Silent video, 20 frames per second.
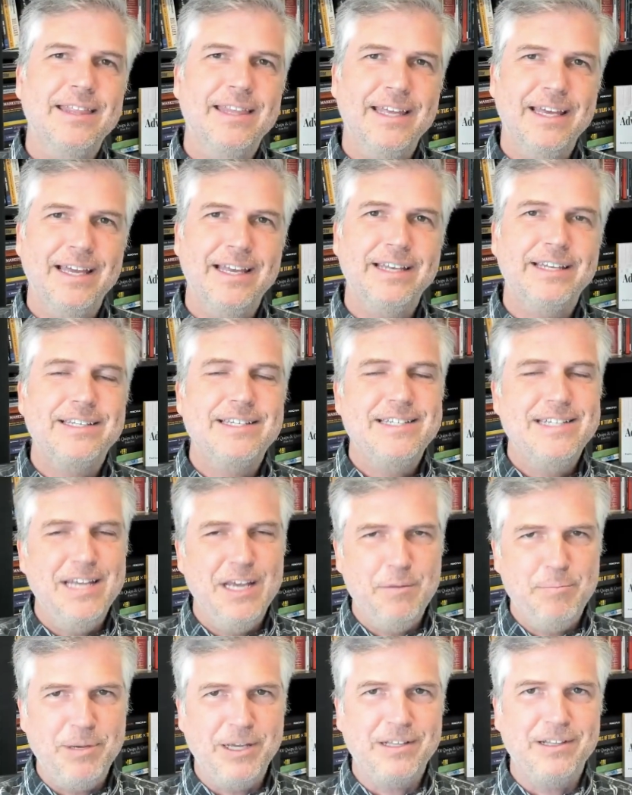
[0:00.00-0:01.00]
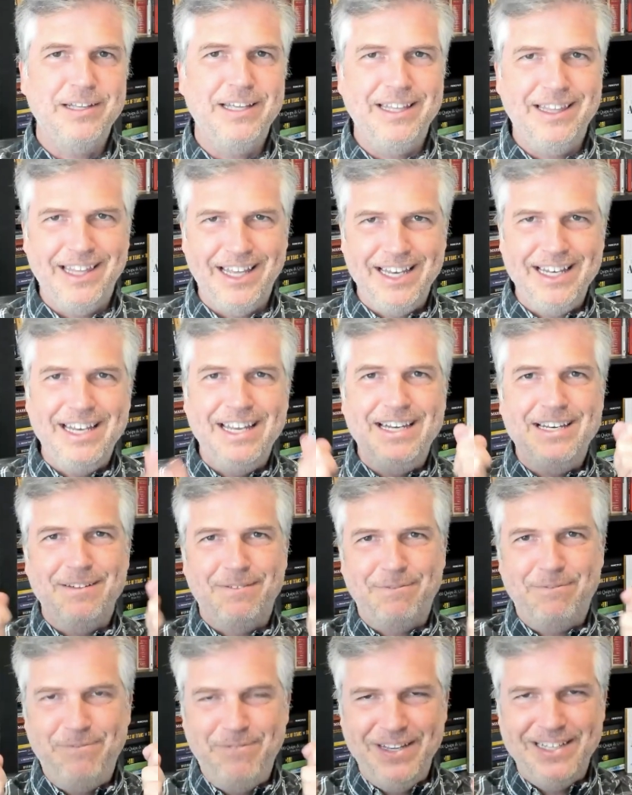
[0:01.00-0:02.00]
then typically they need
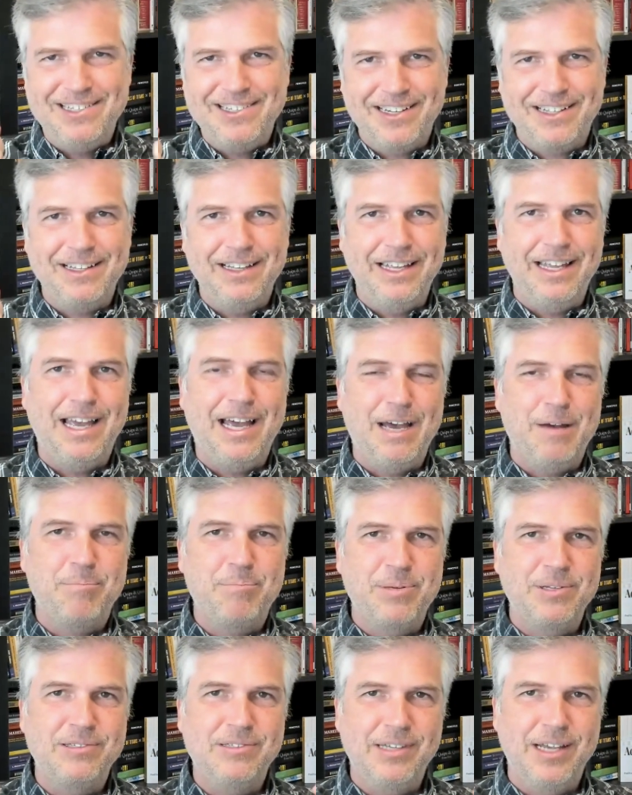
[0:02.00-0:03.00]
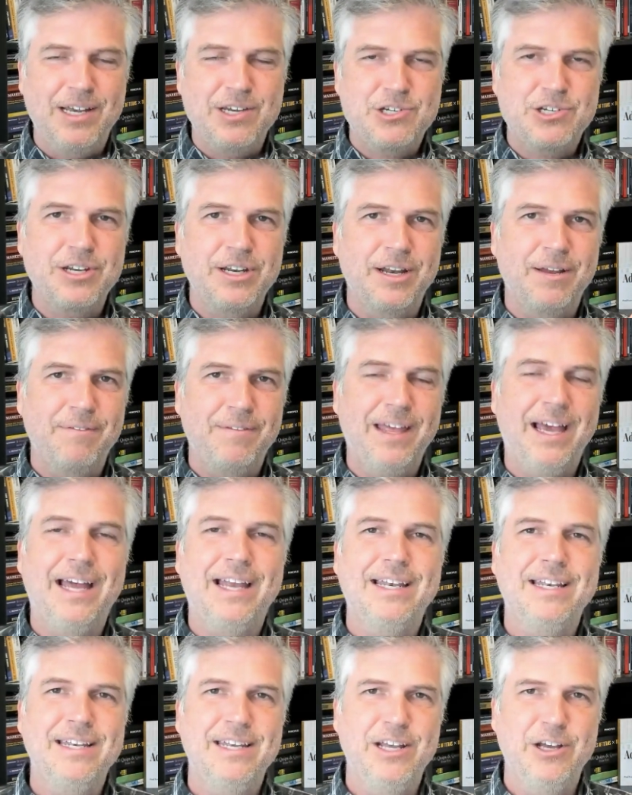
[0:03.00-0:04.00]
to physically have possession of
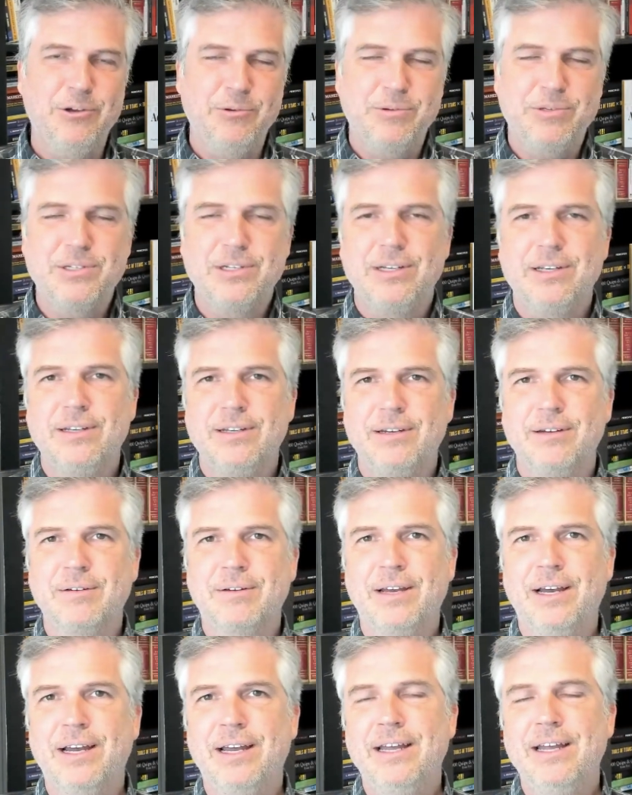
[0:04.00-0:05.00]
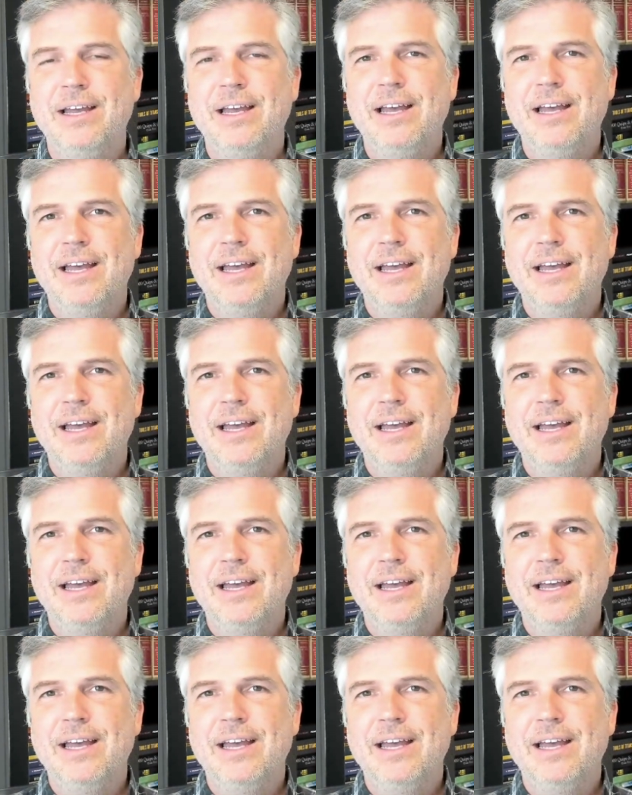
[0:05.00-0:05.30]
that note. Okay.